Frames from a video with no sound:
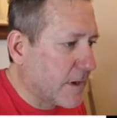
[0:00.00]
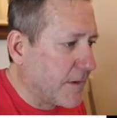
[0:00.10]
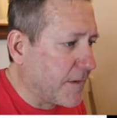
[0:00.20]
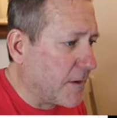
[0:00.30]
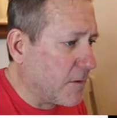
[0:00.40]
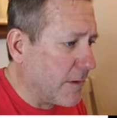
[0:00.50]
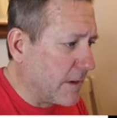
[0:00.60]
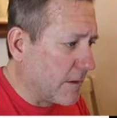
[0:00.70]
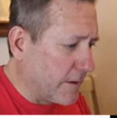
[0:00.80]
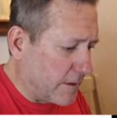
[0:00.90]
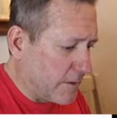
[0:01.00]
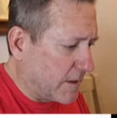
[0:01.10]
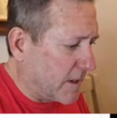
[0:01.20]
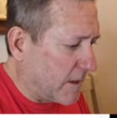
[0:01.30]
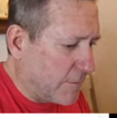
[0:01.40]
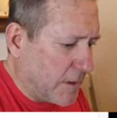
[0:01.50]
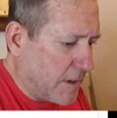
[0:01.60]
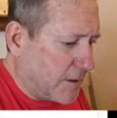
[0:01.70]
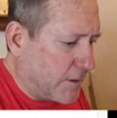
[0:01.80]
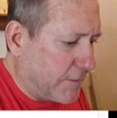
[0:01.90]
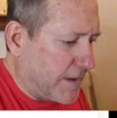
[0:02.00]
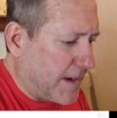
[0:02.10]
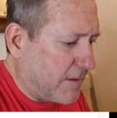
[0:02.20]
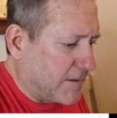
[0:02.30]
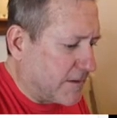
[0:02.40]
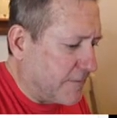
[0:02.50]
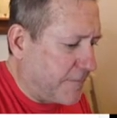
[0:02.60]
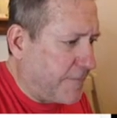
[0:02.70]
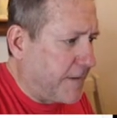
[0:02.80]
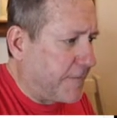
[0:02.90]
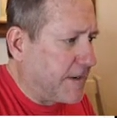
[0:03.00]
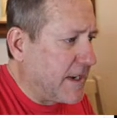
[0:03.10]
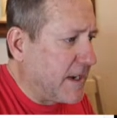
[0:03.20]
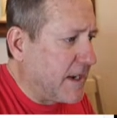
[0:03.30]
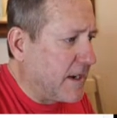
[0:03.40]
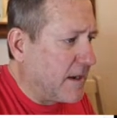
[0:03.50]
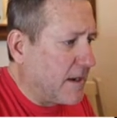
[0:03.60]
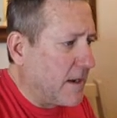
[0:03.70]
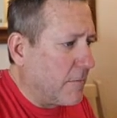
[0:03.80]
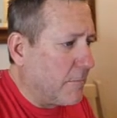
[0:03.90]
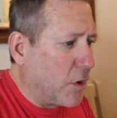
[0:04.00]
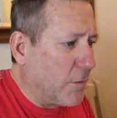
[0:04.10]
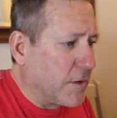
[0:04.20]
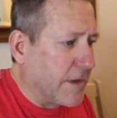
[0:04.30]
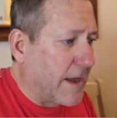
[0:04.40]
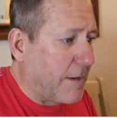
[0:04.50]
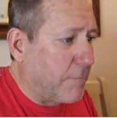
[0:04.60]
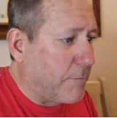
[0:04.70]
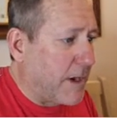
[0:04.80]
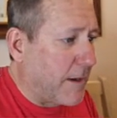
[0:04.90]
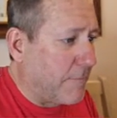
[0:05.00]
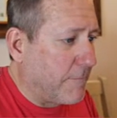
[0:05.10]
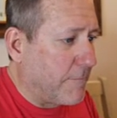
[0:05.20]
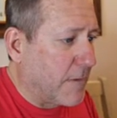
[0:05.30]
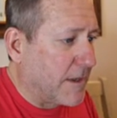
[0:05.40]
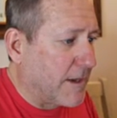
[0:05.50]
So we are going to look up two thousand fifteen, boom, look at that, bam, right